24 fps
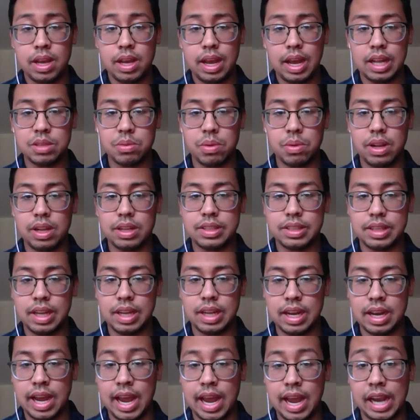as well as
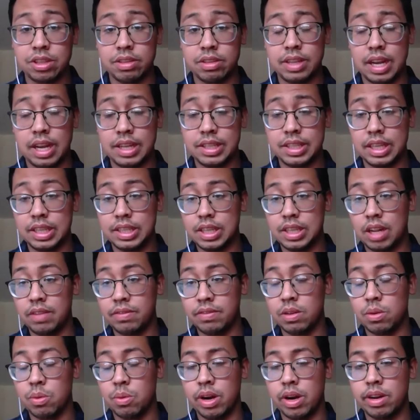exercising
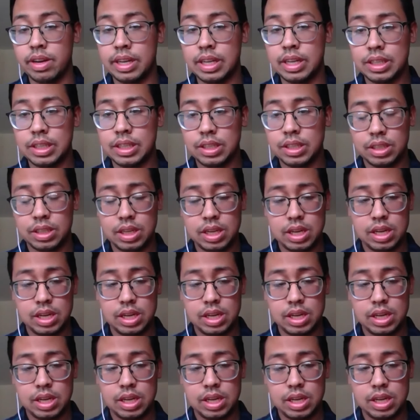self-awareness.